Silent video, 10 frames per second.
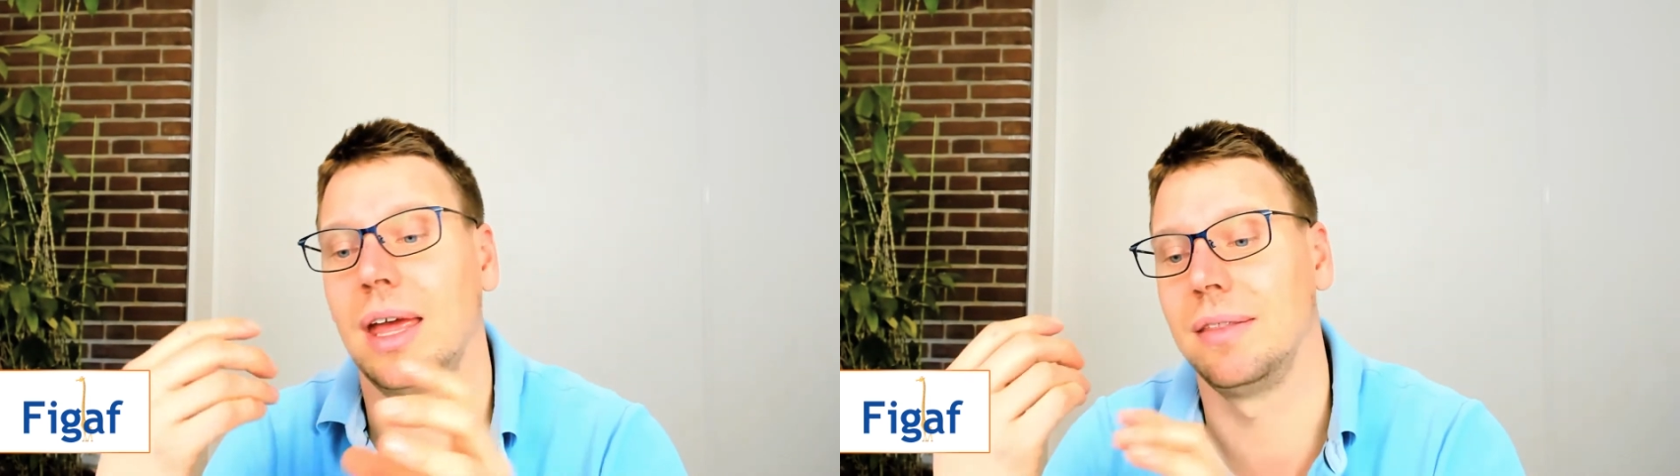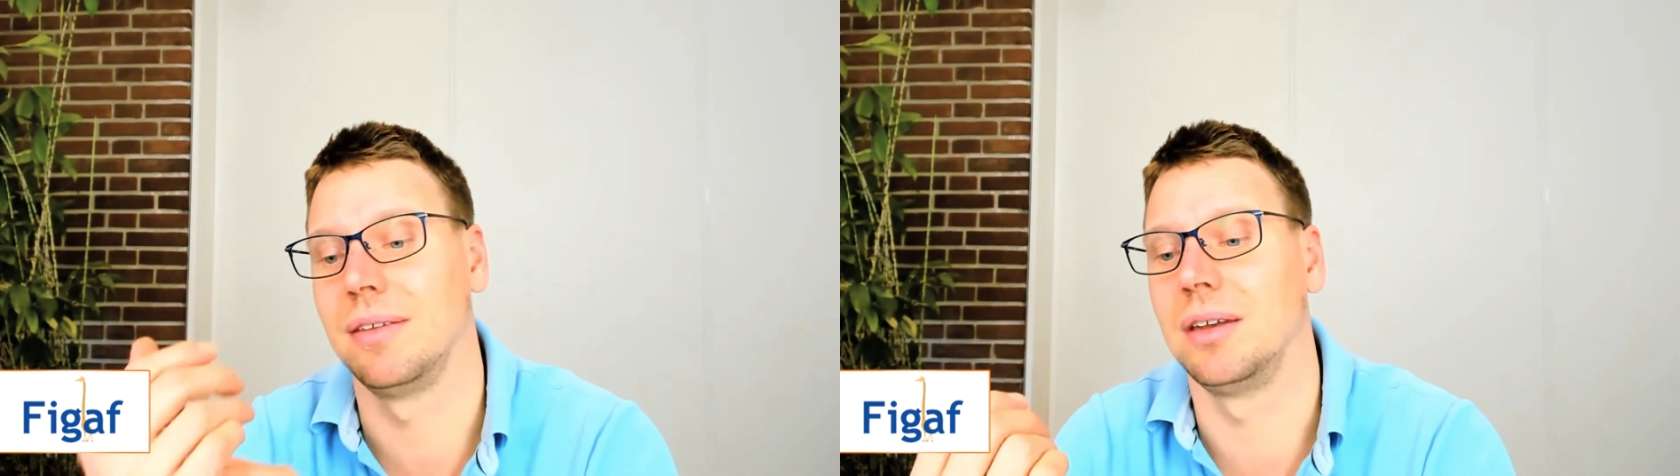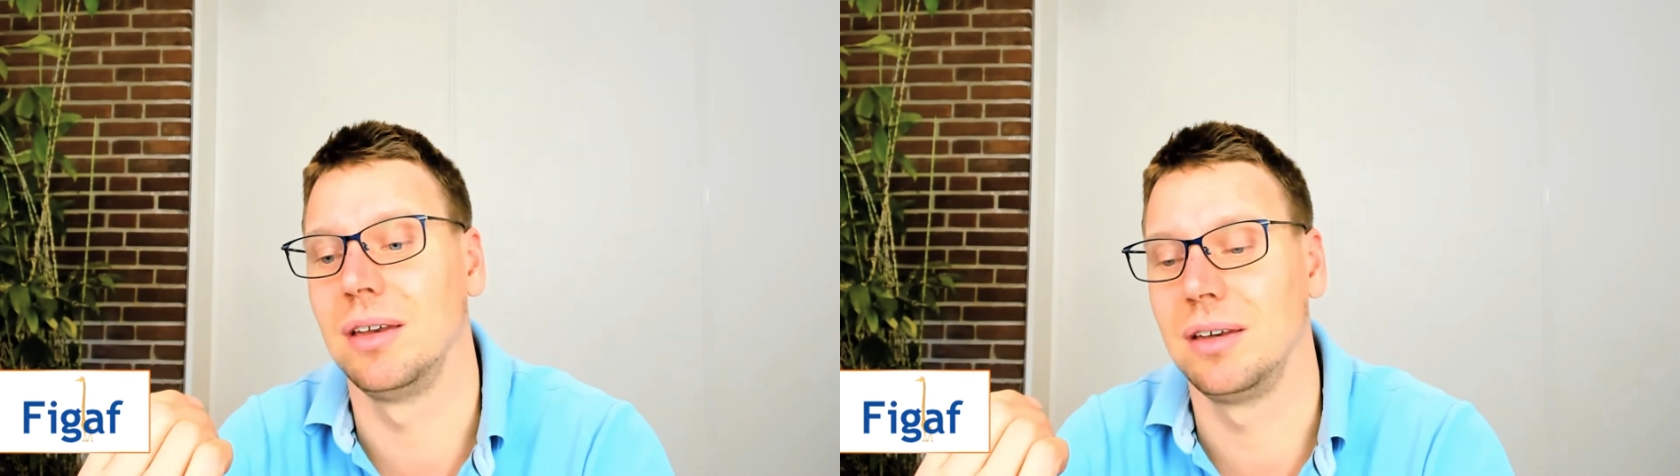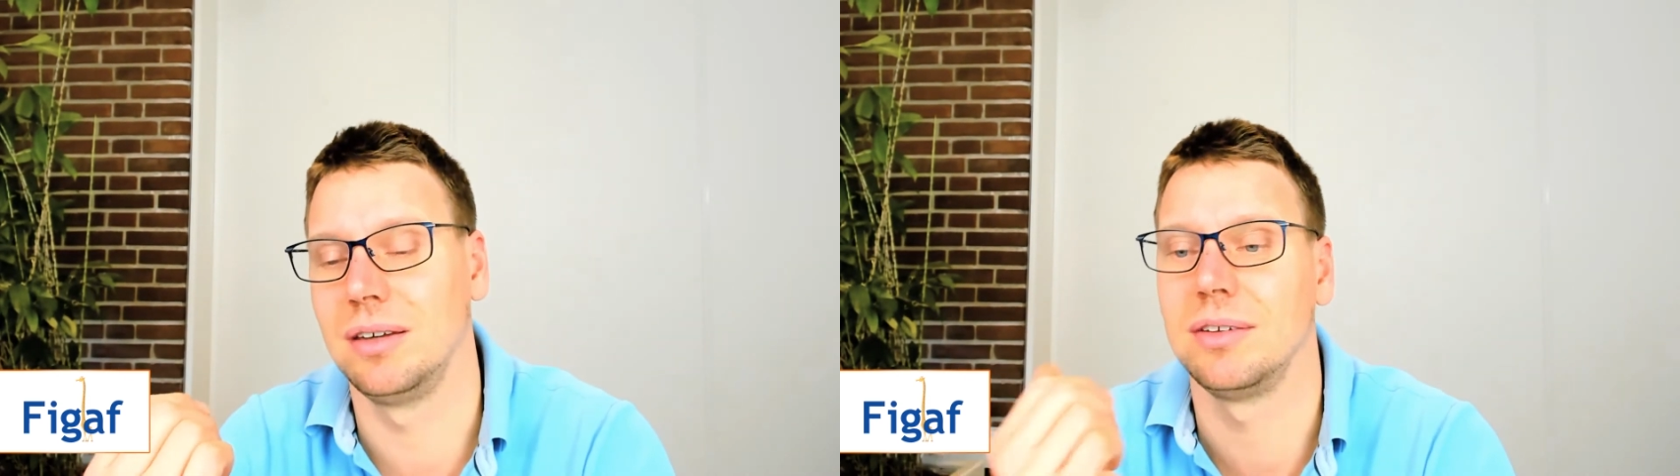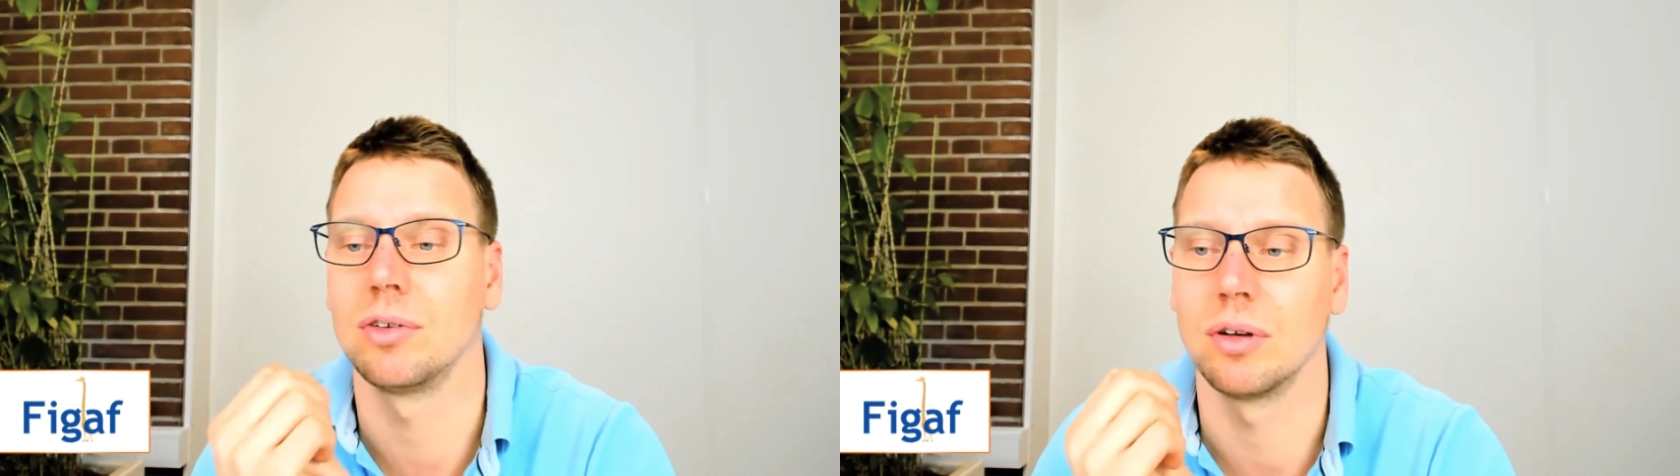and the
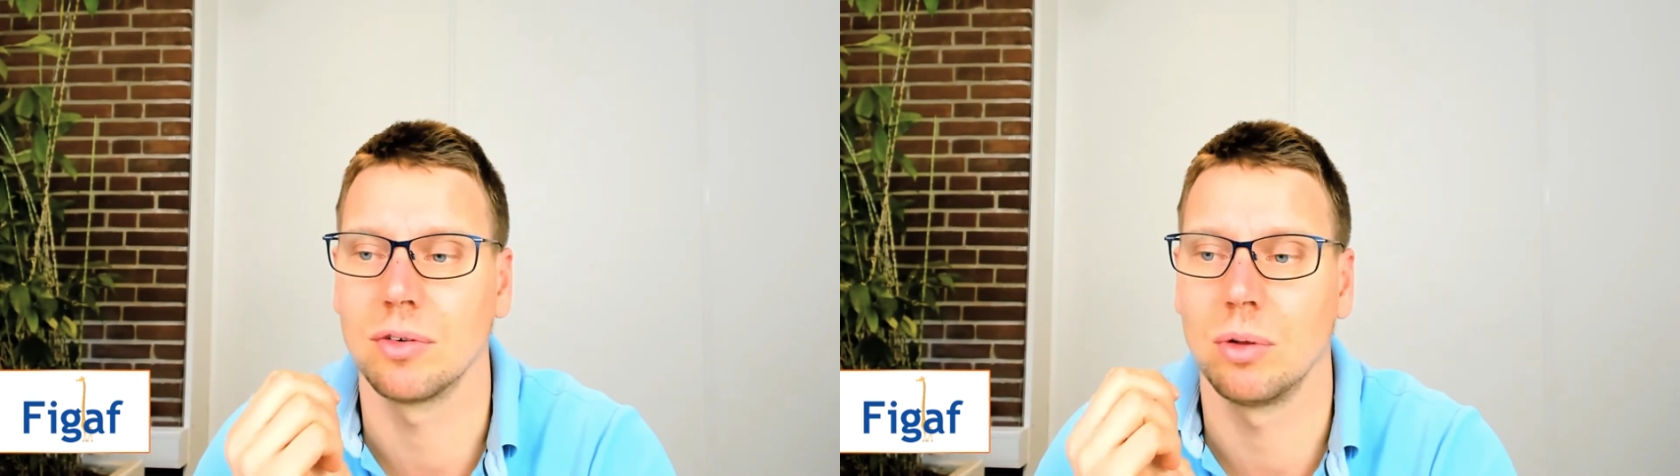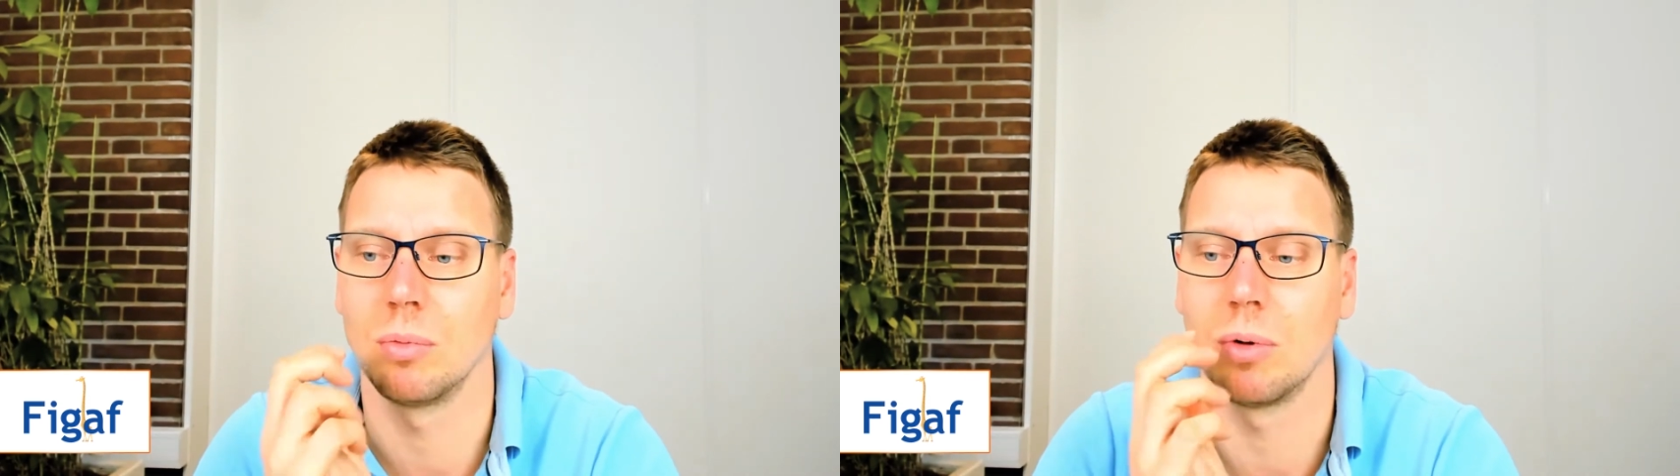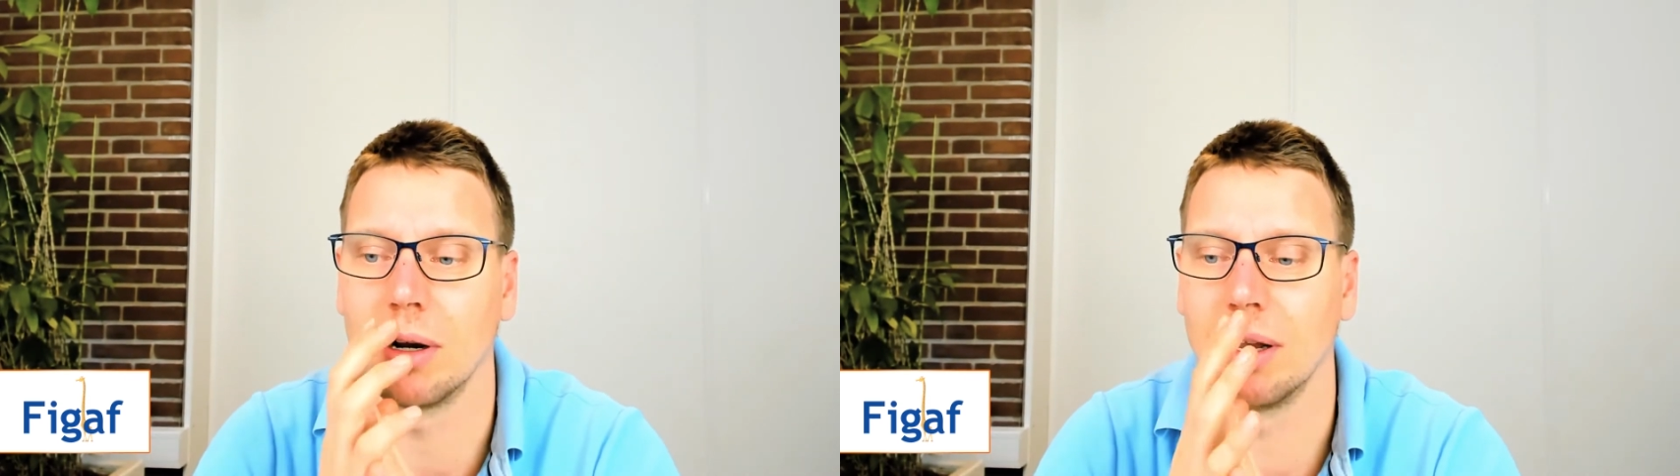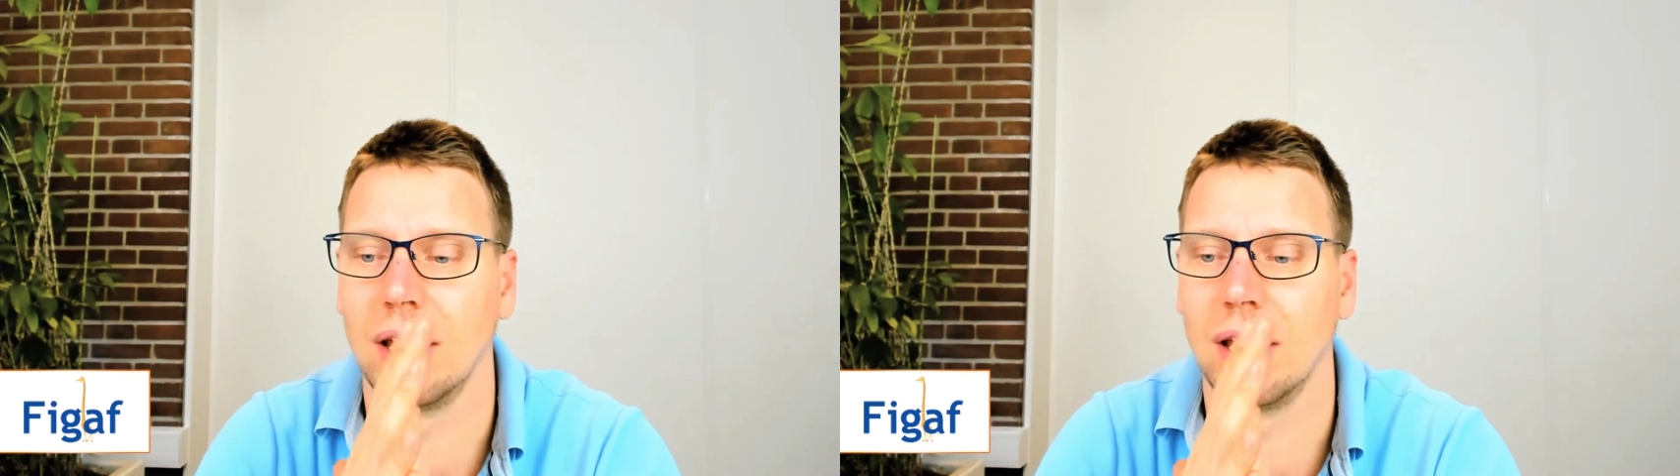Decentral one.